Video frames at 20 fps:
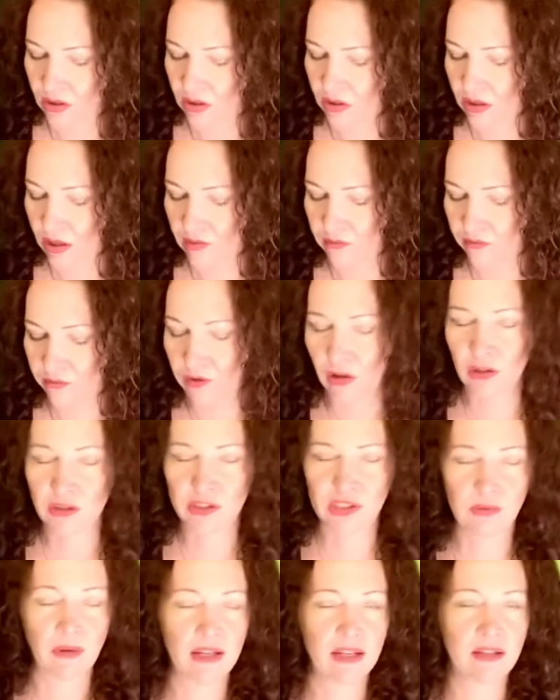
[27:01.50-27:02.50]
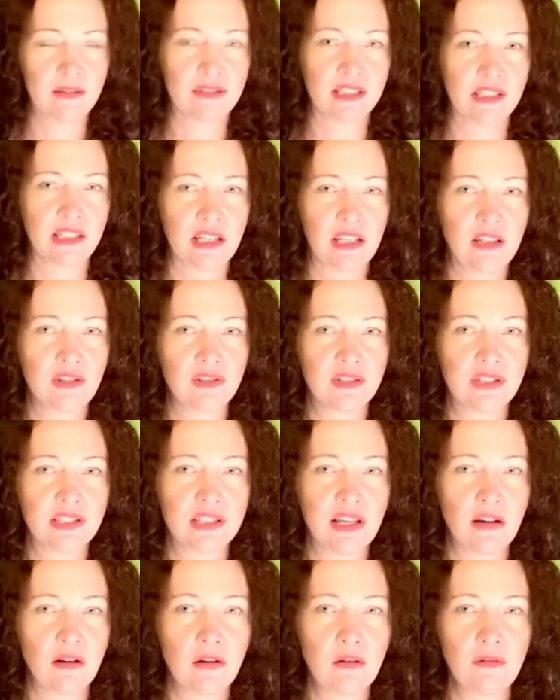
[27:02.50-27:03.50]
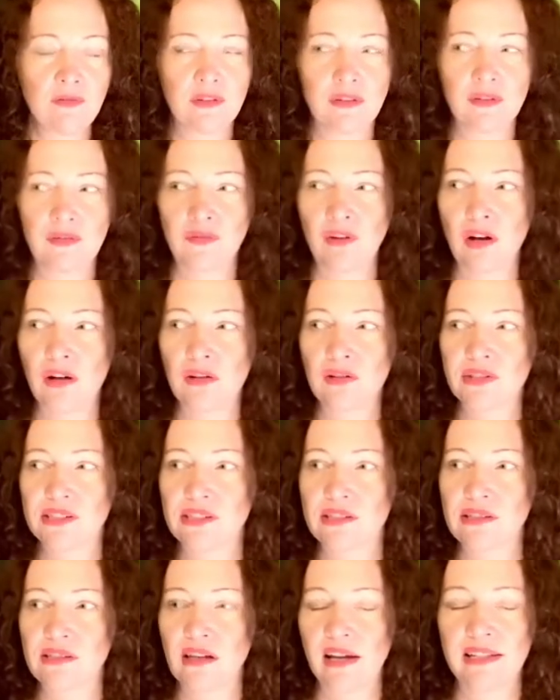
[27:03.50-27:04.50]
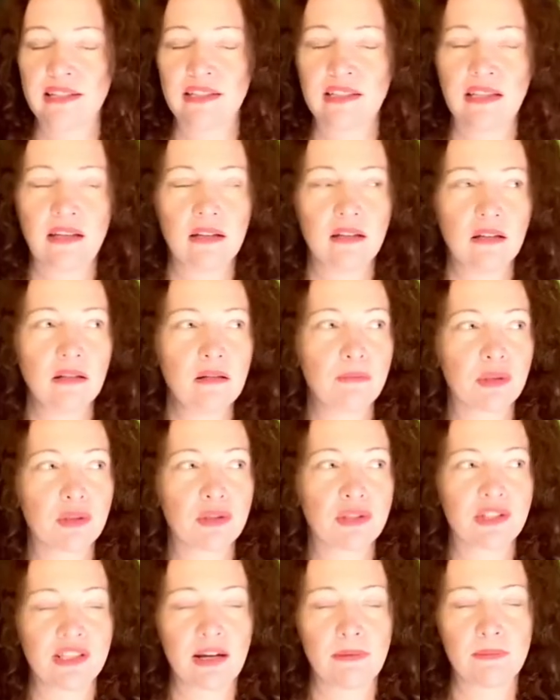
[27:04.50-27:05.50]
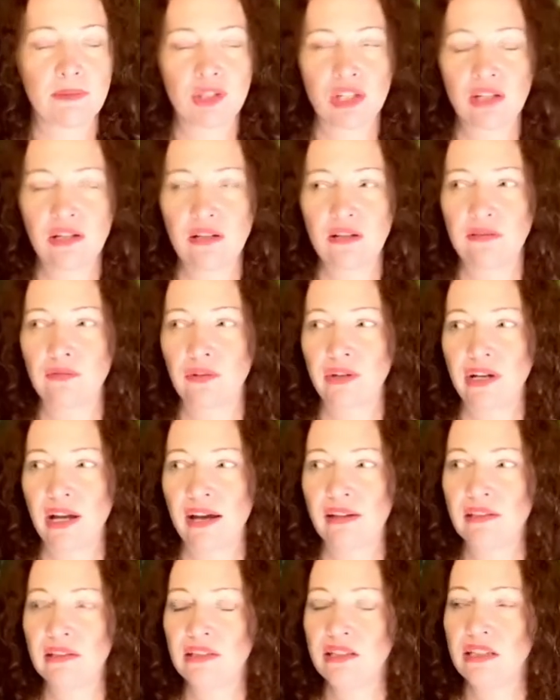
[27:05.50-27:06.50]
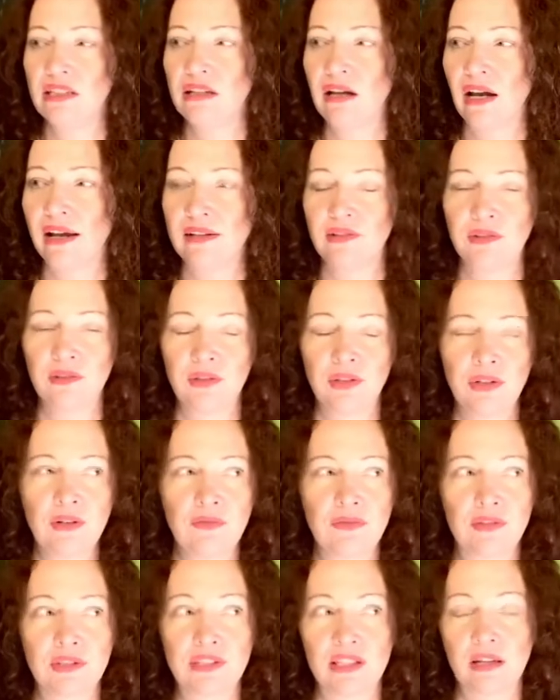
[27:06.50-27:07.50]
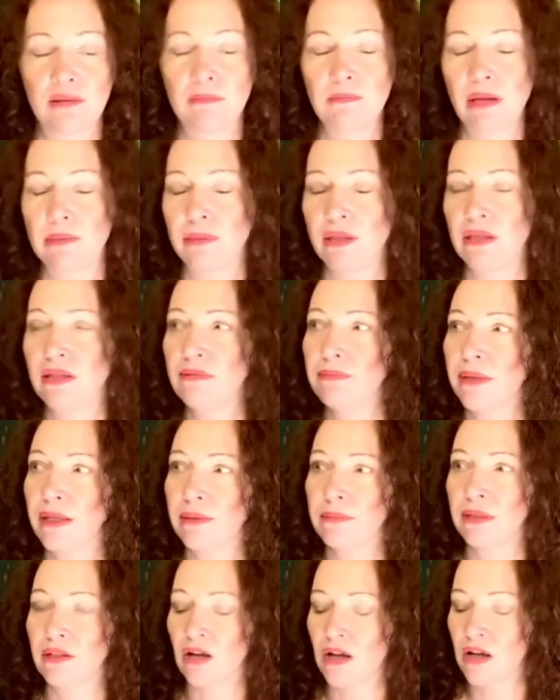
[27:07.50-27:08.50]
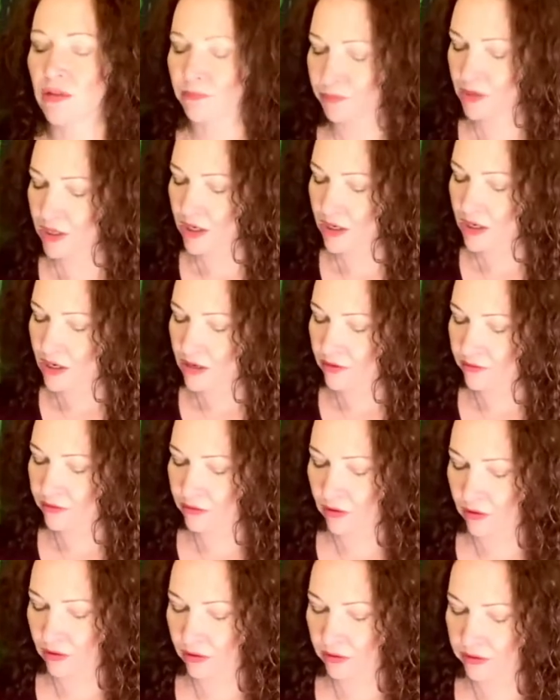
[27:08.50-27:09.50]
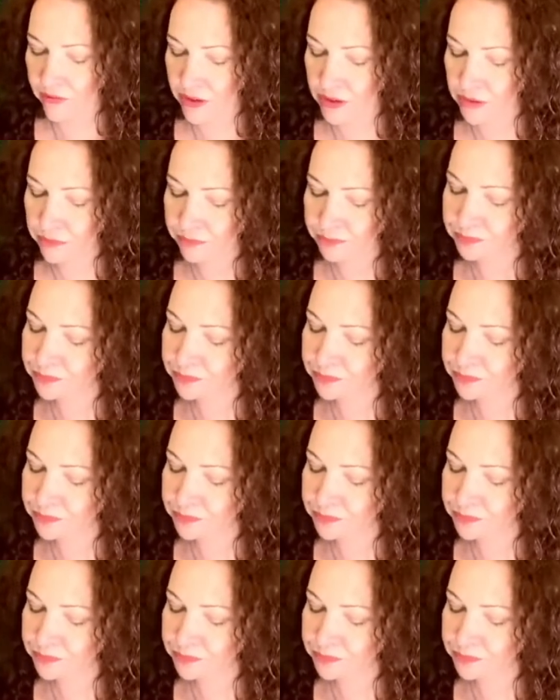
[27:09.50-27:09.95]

A false way of seeing yourself, a false idea, perception of reality. I don't know. For some, maybe not. For all of you.